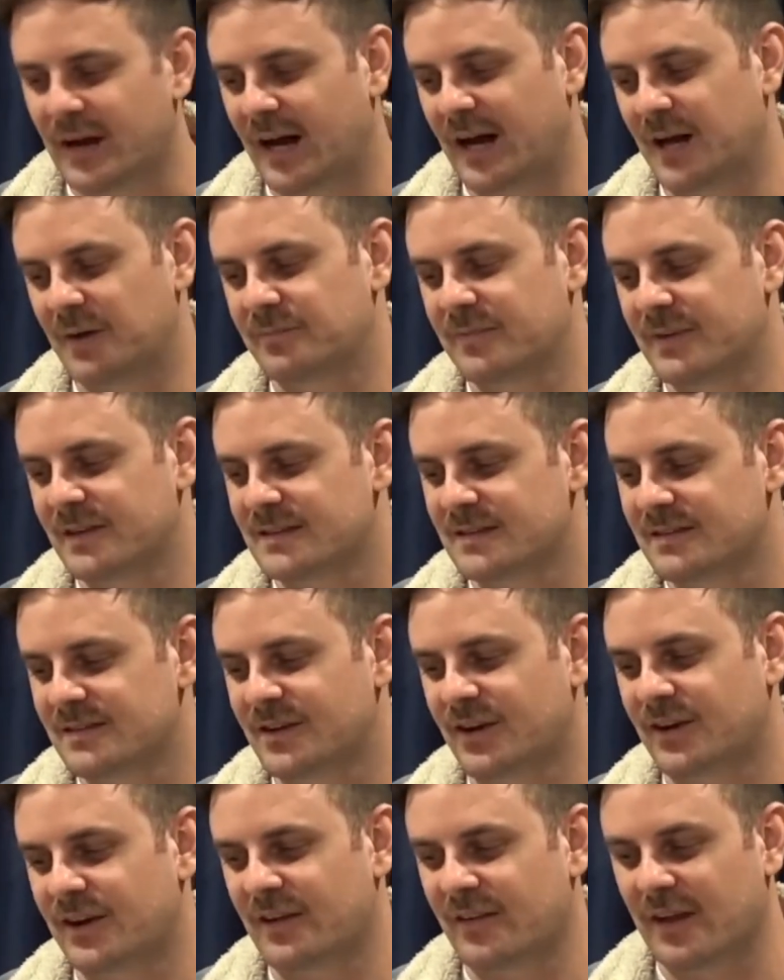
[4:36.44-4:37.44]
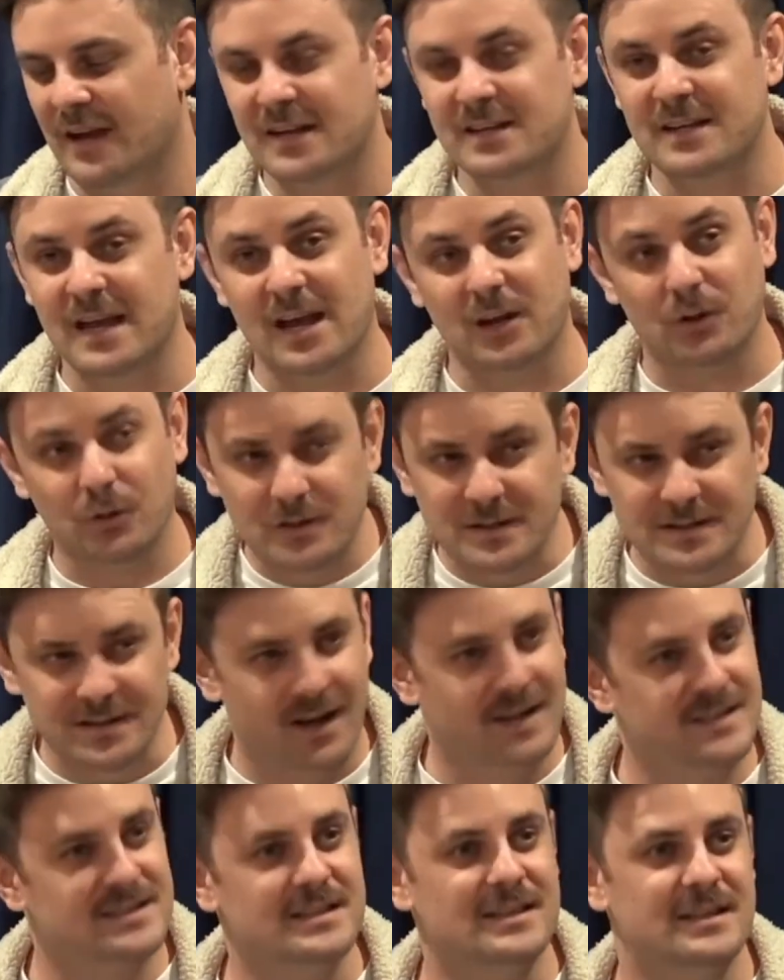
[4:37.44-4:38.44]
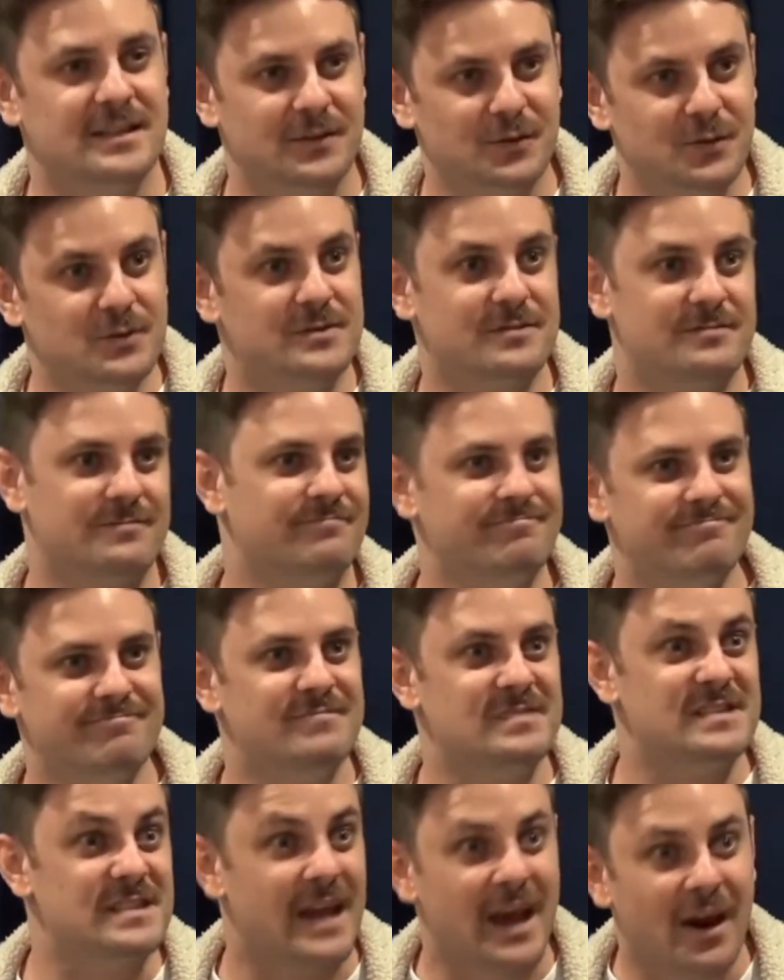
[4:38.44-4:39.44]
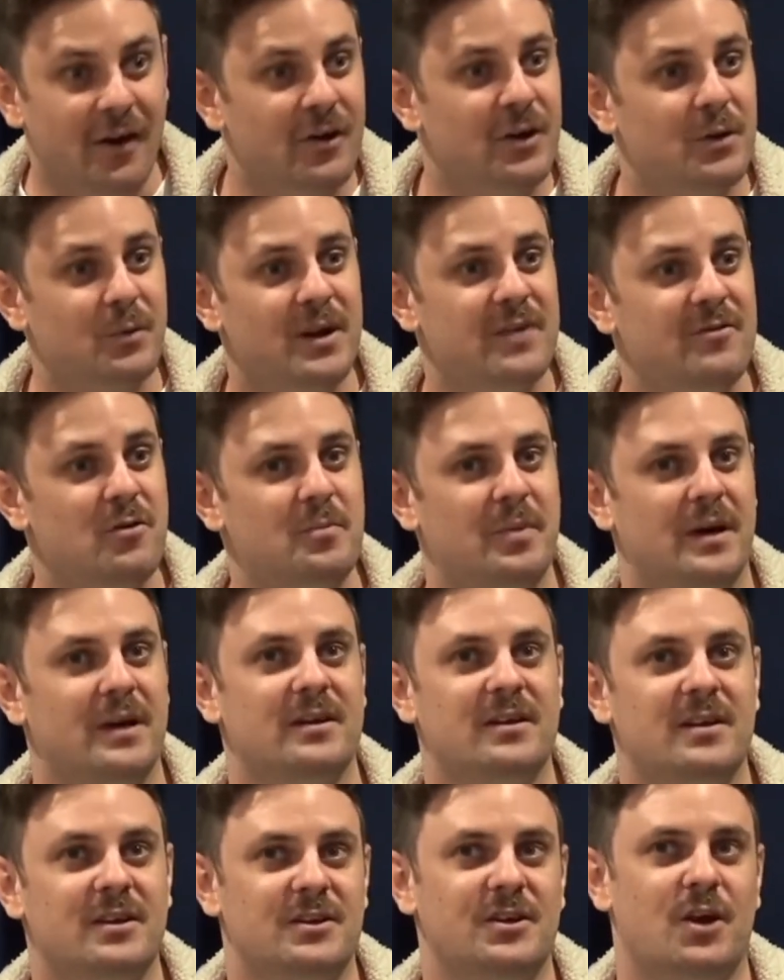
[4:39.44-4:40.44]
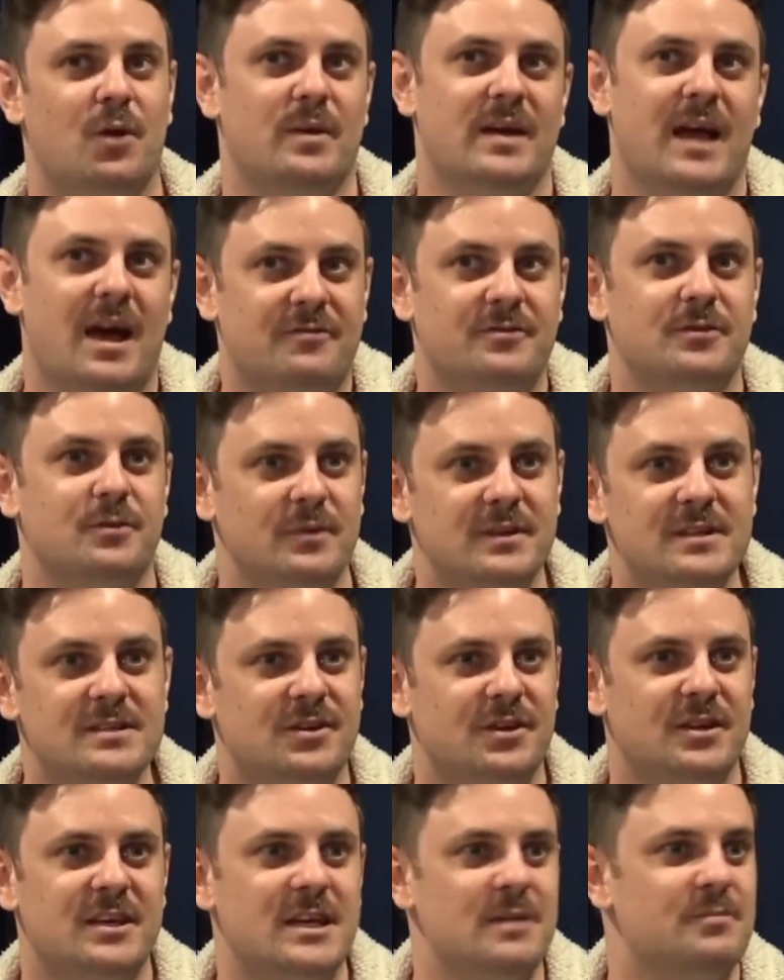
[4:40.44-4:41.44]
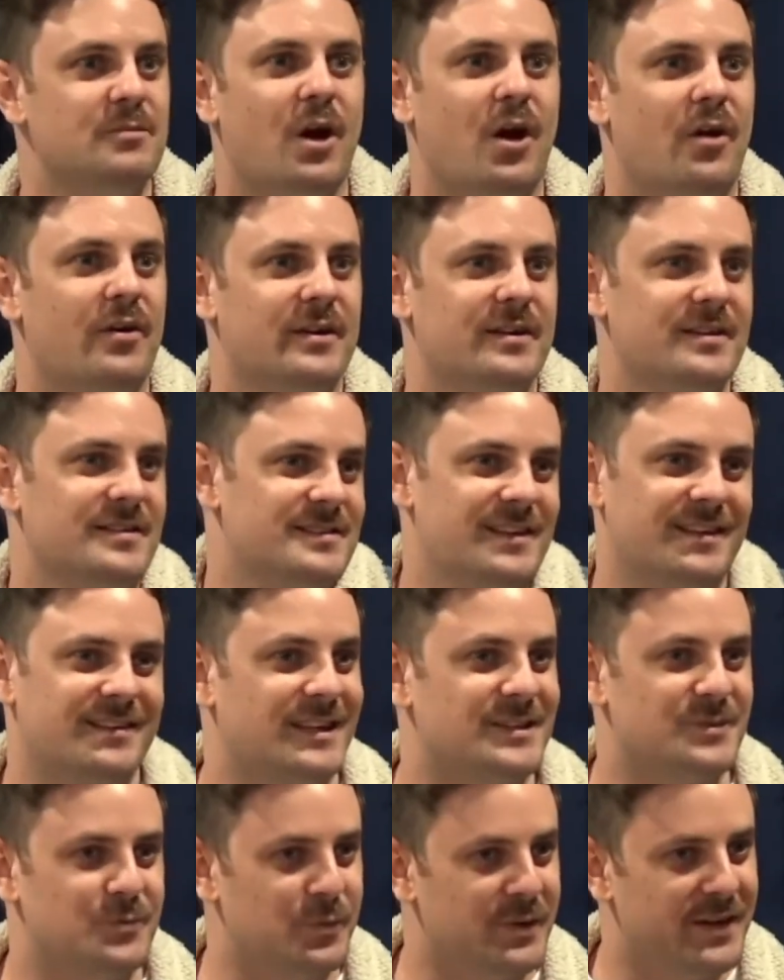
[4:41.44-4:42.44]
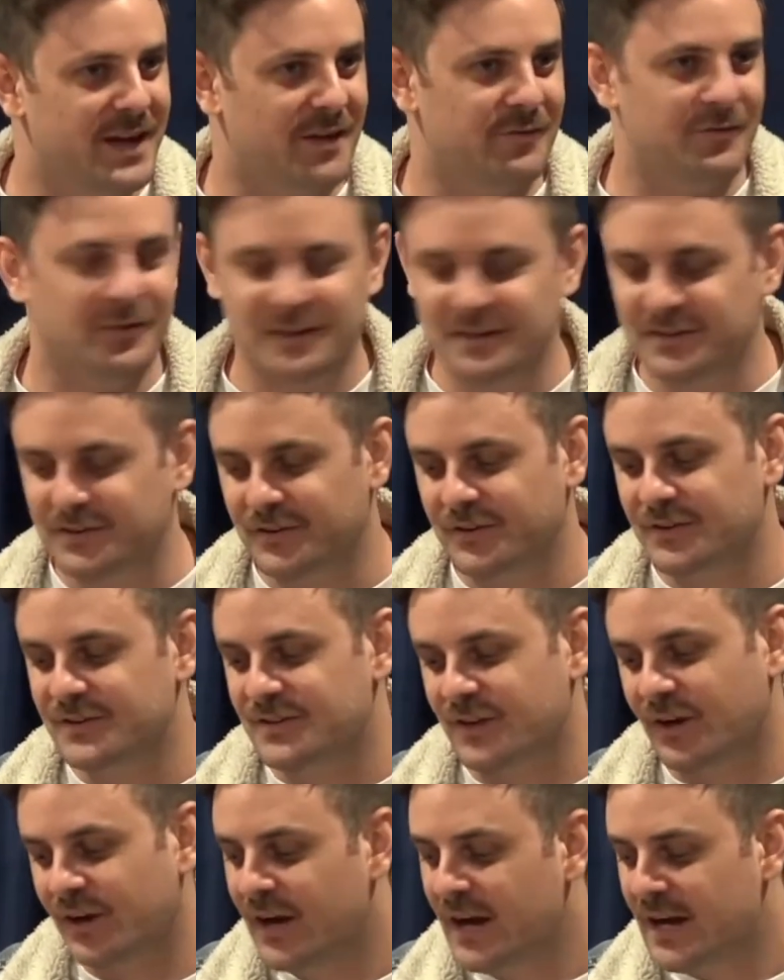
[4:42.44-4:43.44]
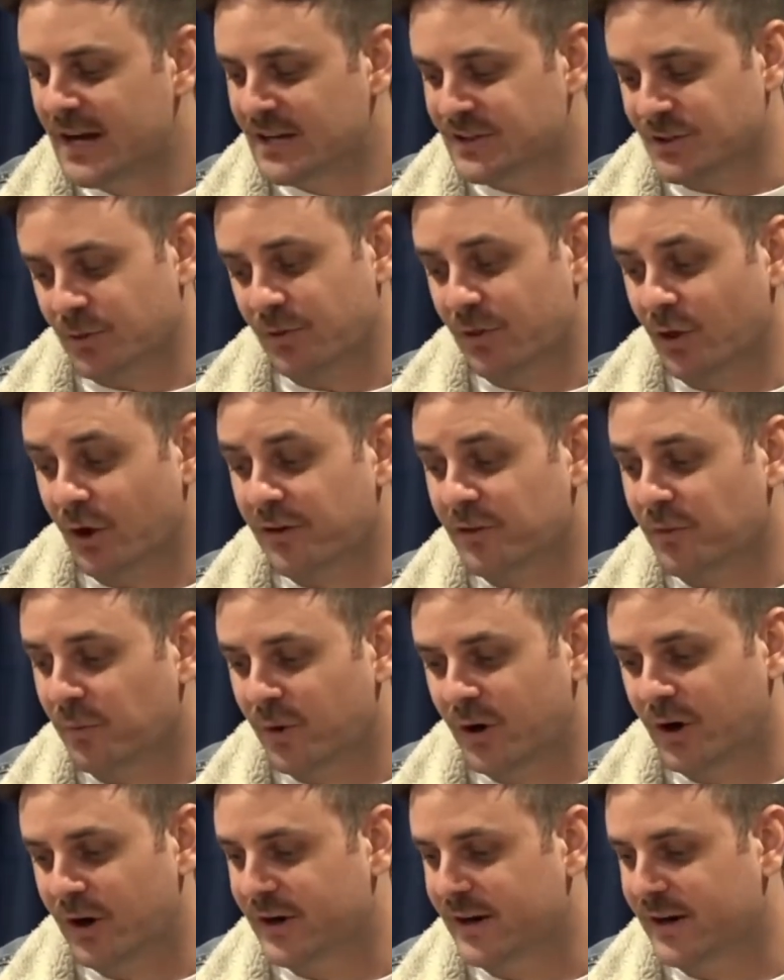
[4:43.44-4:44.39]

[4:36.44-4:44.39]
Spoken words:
is and it looks nasty and looks scary or whatever, but we just got to keep going, because that's all we can really do. So with a lot of the work,